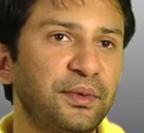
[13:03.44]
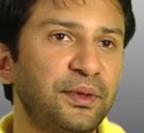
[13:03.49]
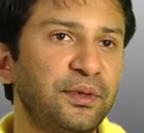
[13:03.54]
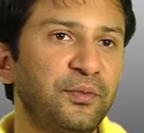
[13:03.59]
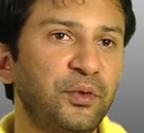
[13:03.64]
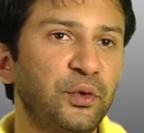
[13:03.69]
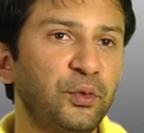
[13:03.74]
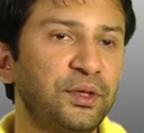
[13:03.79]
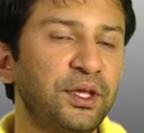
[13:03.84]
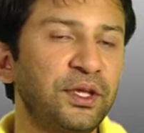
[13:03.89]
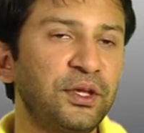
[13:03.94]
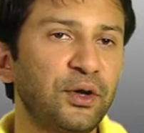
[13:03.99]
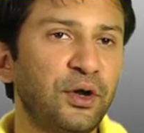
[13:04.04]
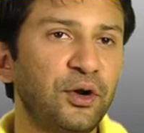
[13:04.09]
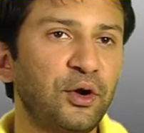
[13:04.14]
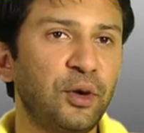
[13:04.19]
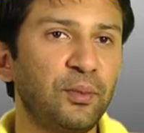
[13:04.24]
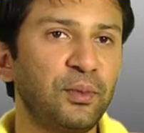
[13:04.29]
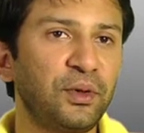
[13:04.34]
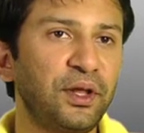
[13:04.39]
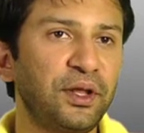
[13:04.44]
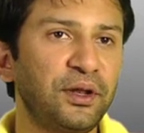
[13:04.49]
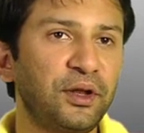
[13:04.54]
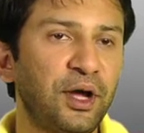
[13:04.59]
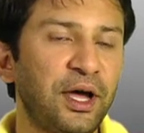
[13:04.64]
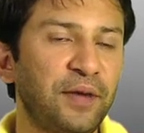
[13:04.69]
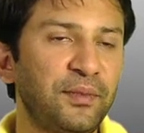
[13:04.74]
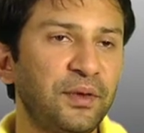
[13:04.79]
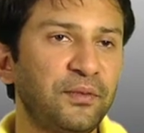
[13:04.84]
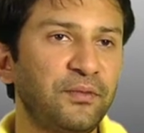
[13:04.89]
If you think you're normal and
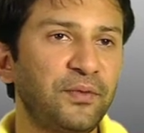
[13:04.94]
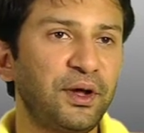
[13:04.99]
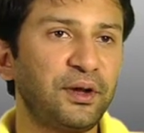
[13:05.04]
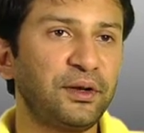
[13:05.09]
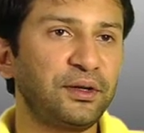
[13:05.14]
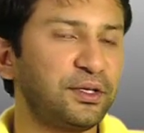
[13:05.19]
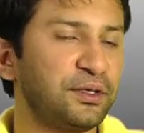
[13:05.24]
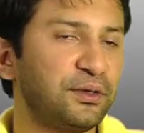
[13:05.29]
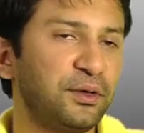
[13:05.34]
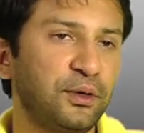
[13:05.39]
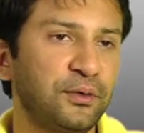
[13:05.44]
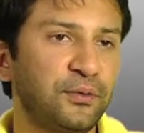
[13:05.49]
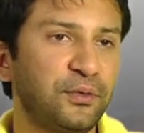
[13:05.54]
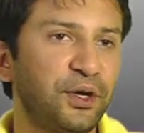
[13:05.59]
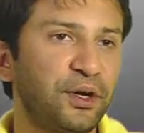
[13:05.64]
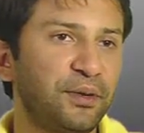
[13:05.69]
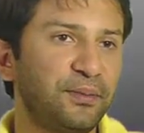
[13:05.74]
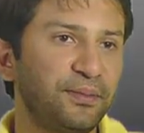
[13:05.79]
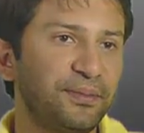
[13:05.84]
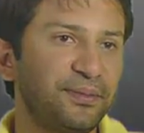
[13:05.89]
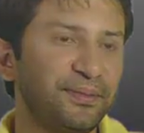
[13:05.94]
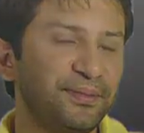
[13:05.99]
you're having fun, go for it.